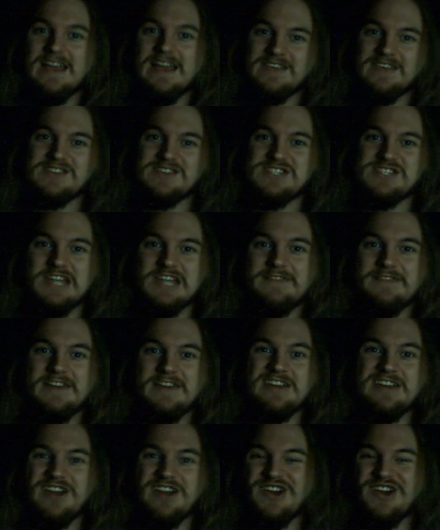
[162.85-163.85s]
They're
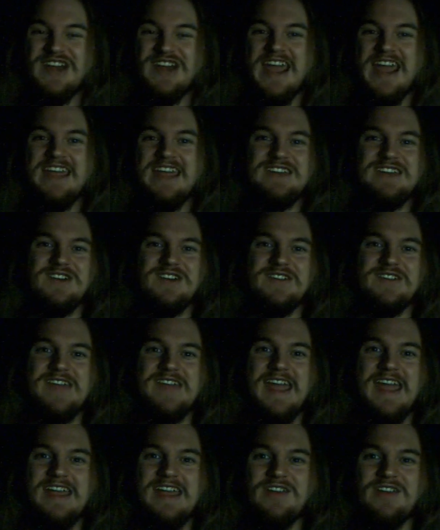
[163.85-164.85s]
shoving Kurt Angle and
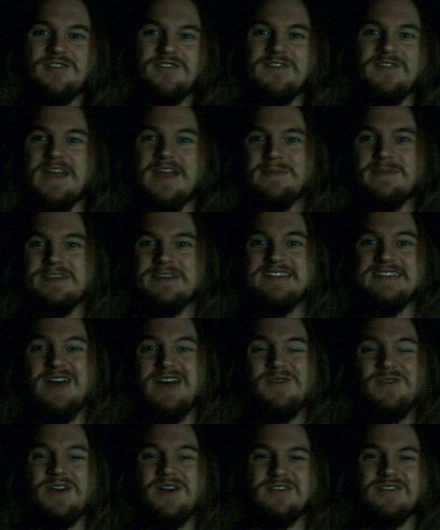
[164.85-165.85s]
the Angle family
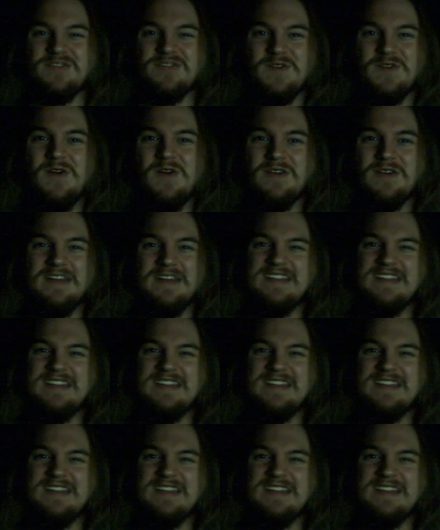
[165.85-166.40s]
down our throat,